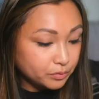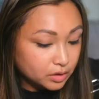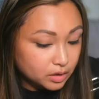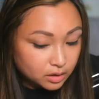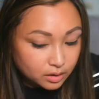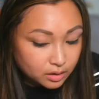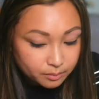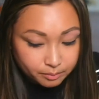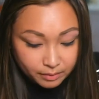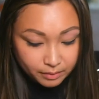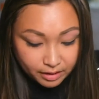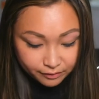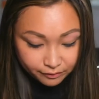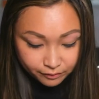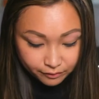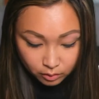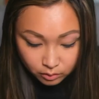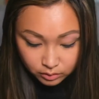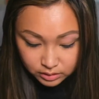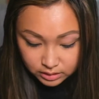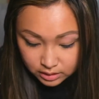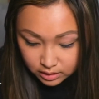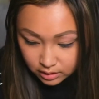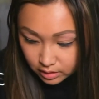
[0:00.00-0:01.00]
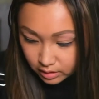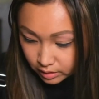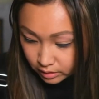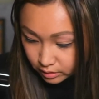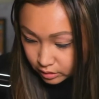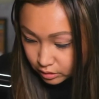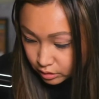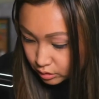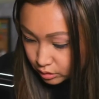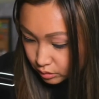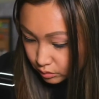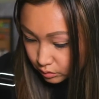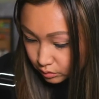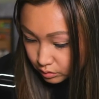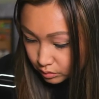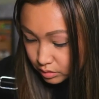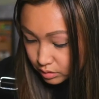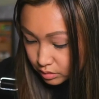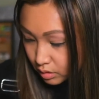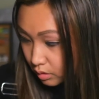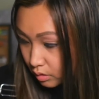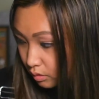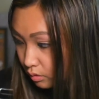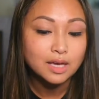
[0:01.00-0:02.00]
My phone's in there too,
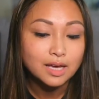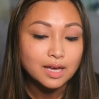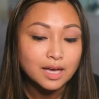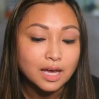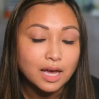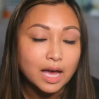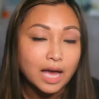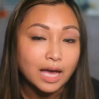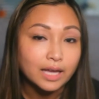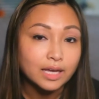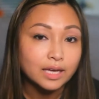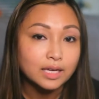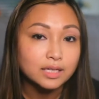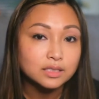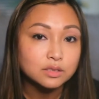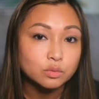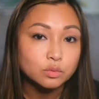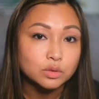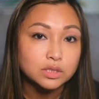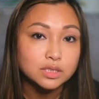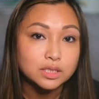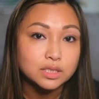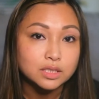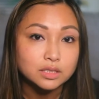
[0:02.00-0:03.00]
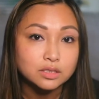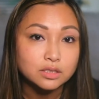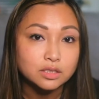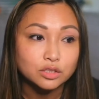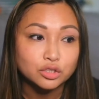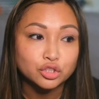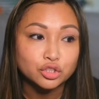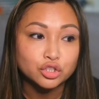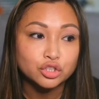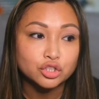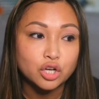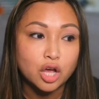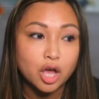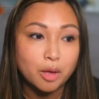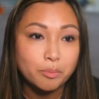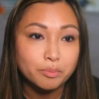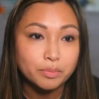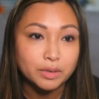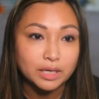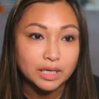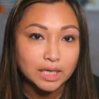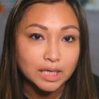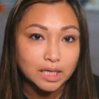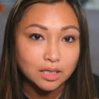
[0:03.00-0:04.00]
so I guess once I start
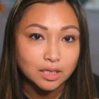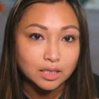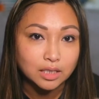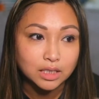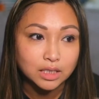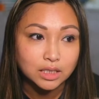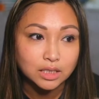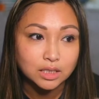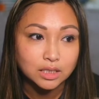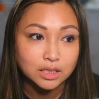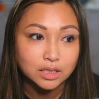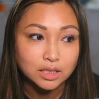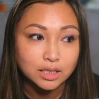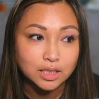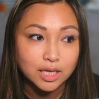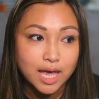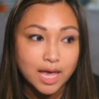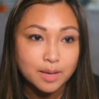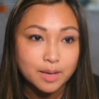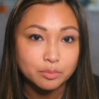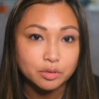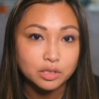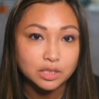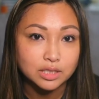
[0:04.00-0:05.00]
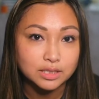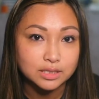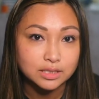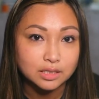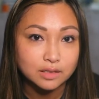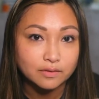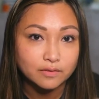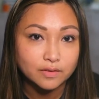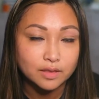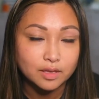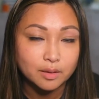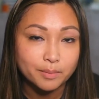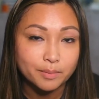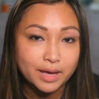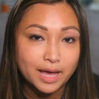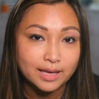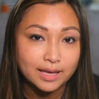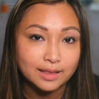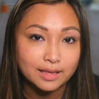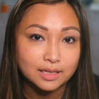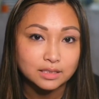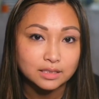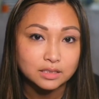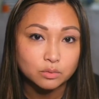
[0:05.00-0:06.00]
shopping and putting stuff in the bag,
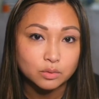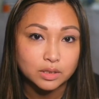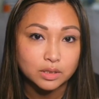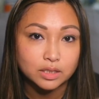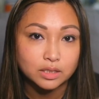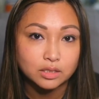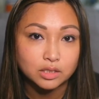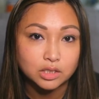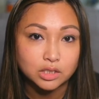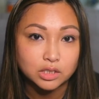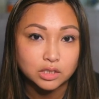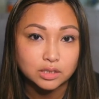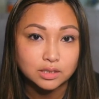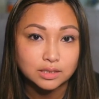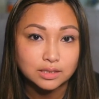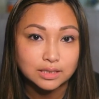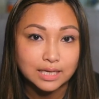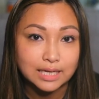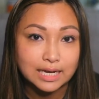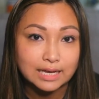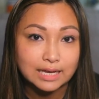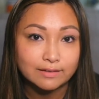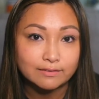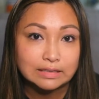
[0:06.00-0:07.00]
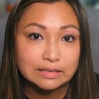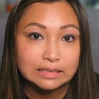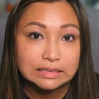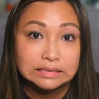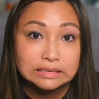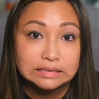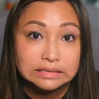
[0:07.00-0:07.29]
that's when it'll get heavy.